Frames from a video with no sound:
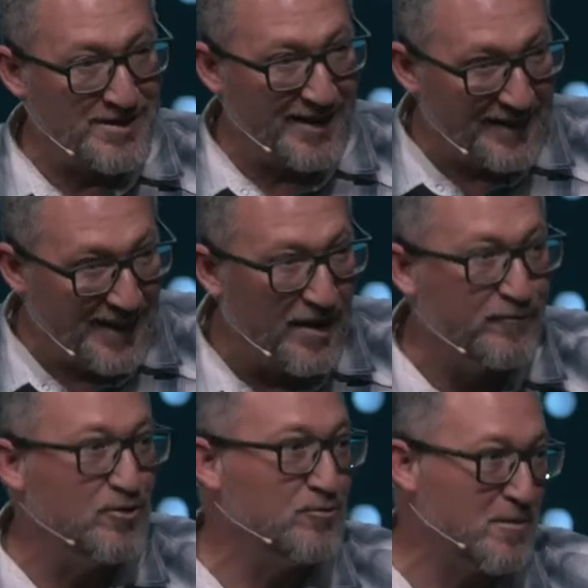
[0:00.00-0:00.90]
that love
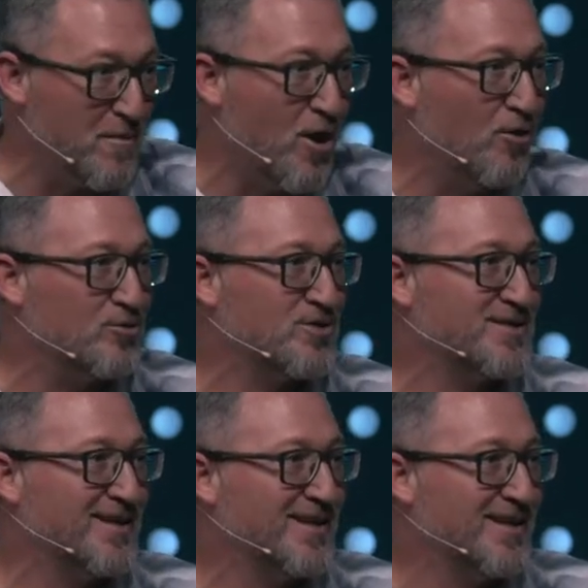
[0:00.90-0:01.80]
you the
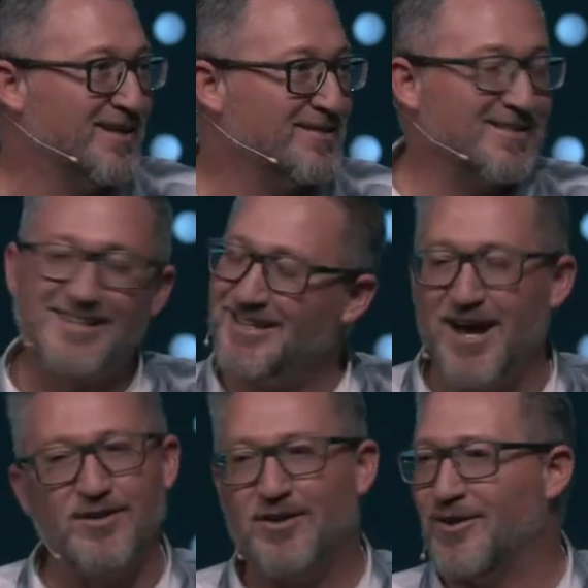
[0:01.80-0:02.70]
most that say,
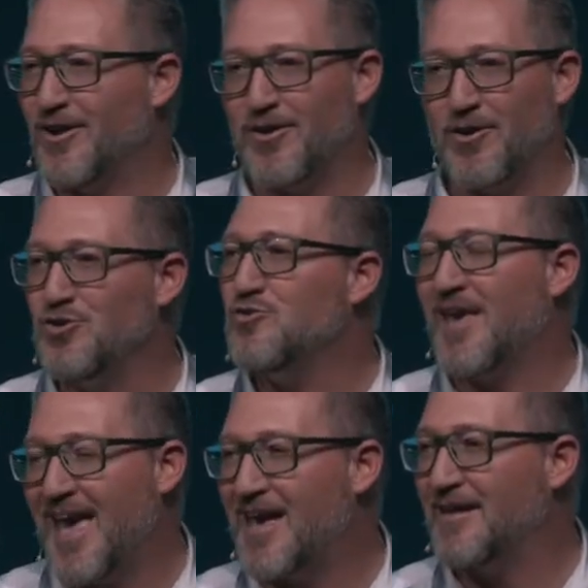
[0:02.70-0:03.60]
No, no, no, no, no, you
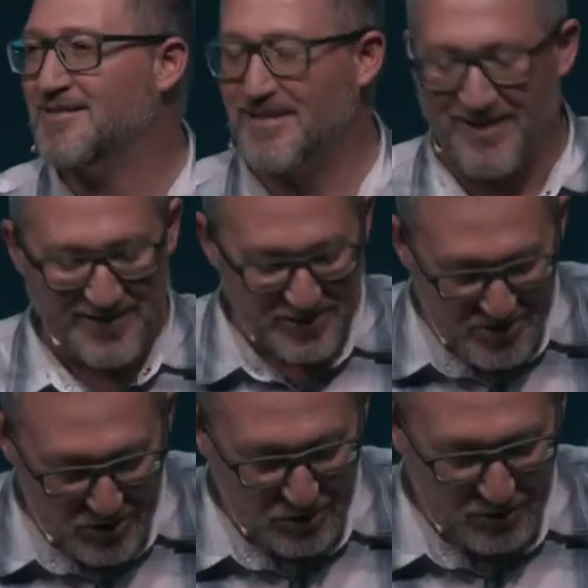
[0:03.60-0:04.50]
can't
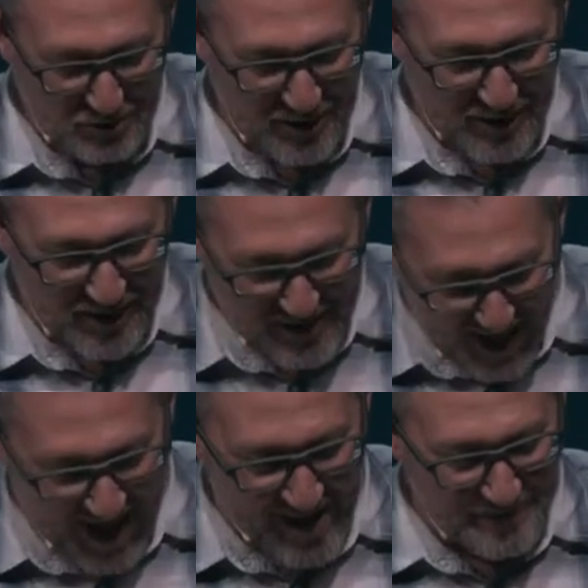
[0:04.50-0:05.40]
do
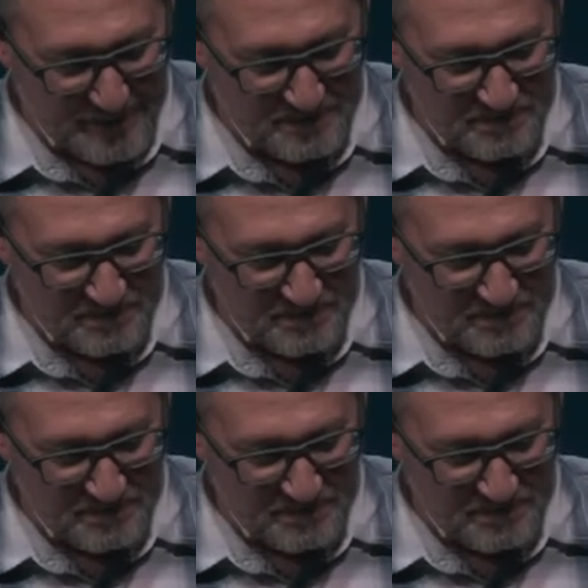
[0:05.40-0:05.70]
that.